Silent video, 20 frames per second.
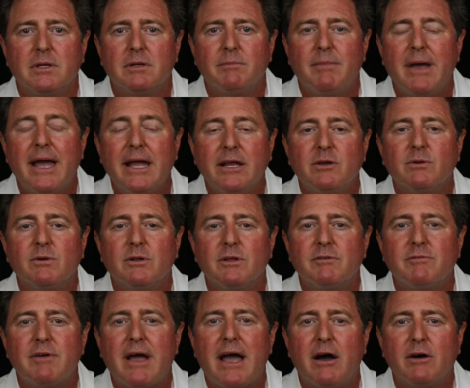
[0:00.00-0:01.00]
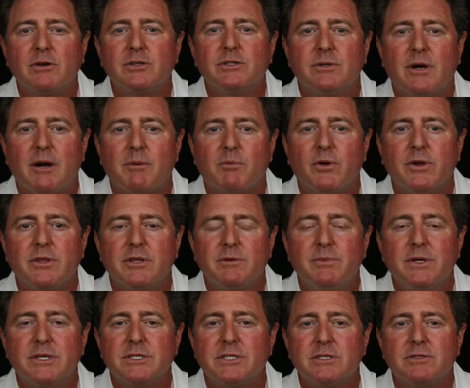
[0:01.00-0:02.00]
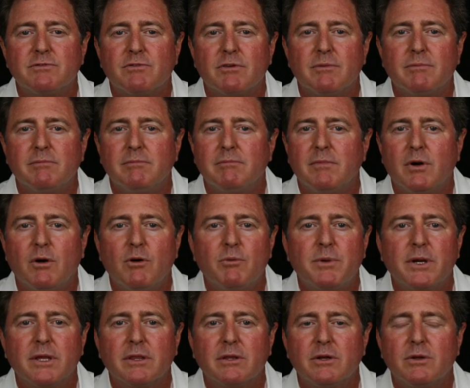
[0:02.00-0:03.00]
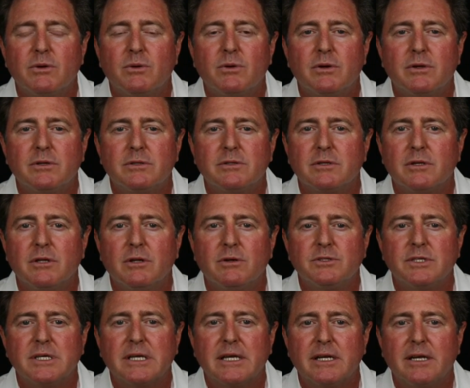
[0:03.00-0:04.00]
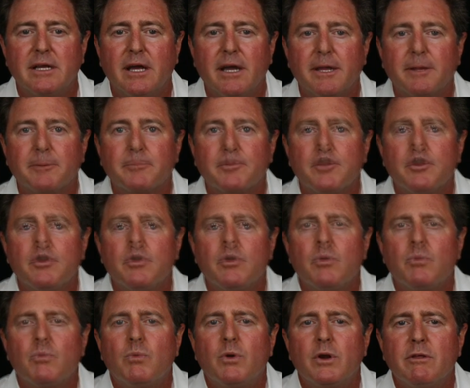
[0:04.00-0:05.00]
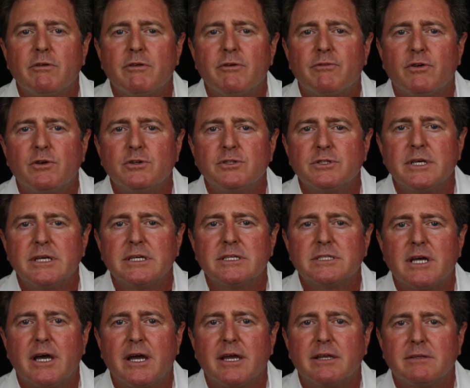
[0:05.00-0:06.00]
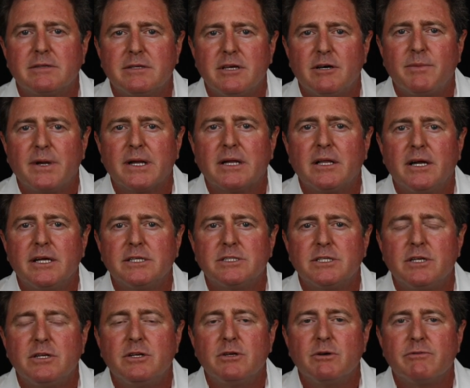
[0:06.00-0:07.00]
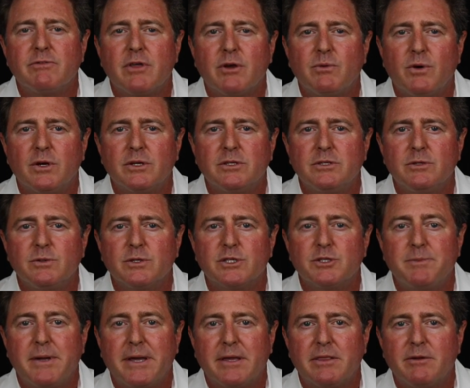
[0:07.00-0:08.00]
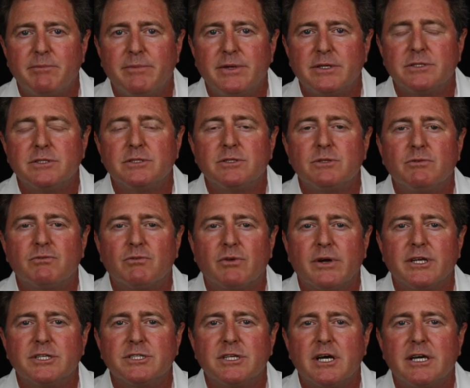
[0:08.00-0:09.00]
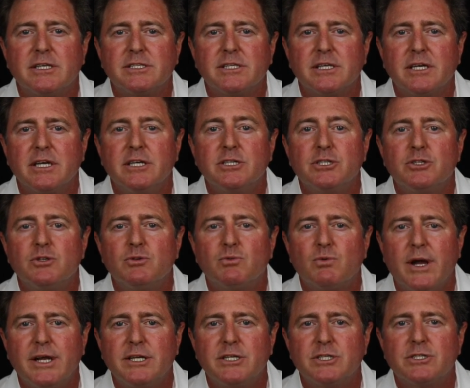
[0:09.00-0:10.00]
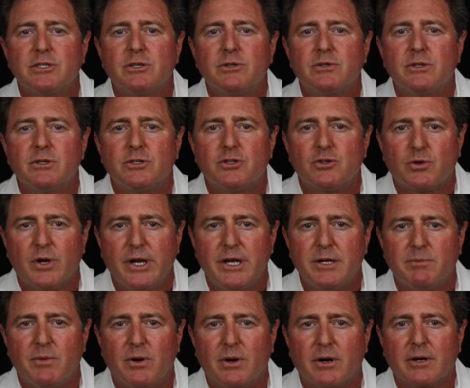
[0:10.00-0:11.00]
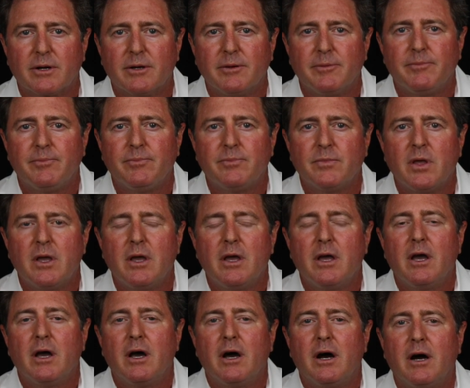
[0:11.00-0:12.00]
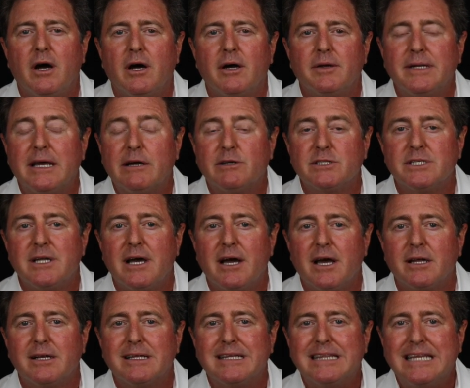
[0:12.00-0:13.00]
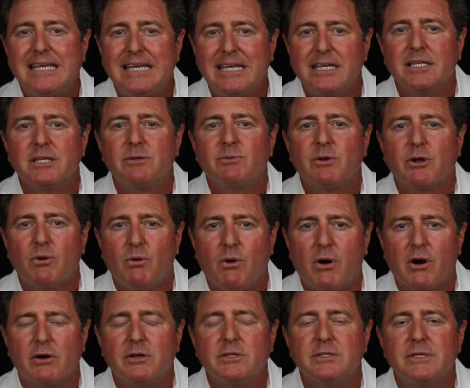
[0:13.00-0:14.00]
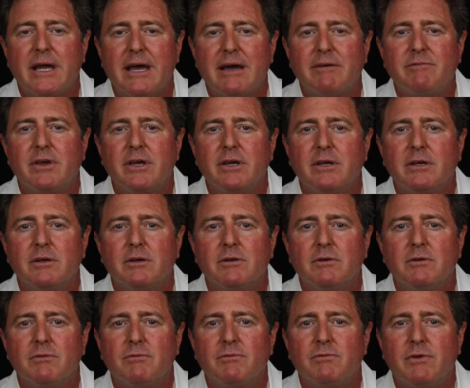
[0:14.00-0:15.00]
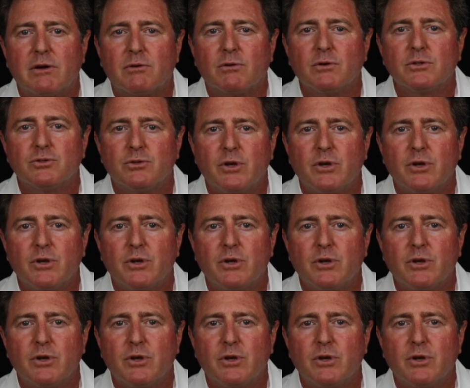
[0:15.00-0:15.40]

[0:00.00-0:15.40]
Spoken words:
manual of how to operate the business from opening the door to closing at night. One of the first things I tell my clients to do if they want to expand their business through franchising is to register their trademark. Now, it's not legally required to have a federal